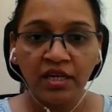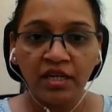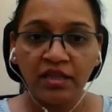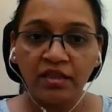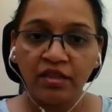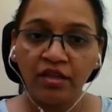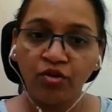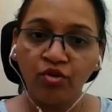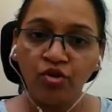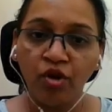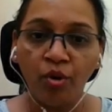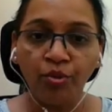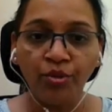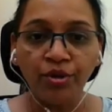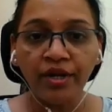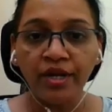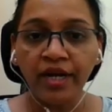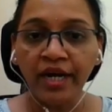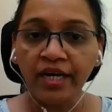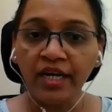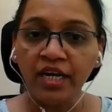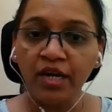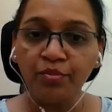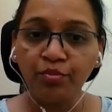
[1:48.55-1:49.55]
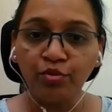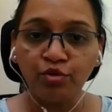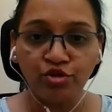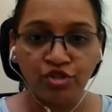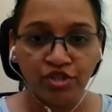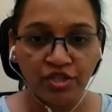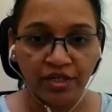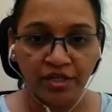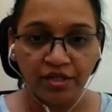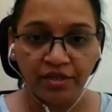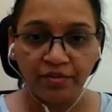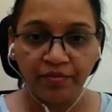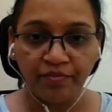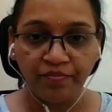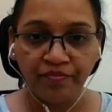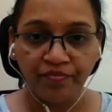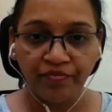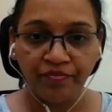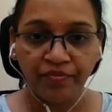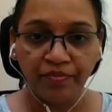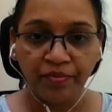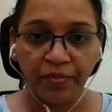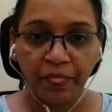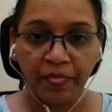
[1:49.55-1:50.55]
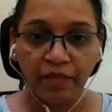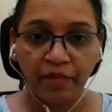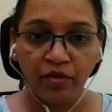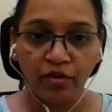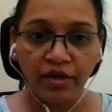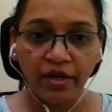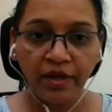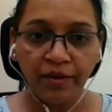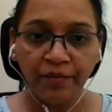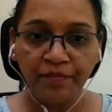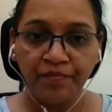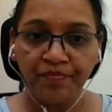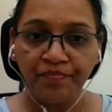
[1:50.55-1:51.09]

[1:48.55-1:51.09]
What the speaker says: then you have to directly push it. Okay.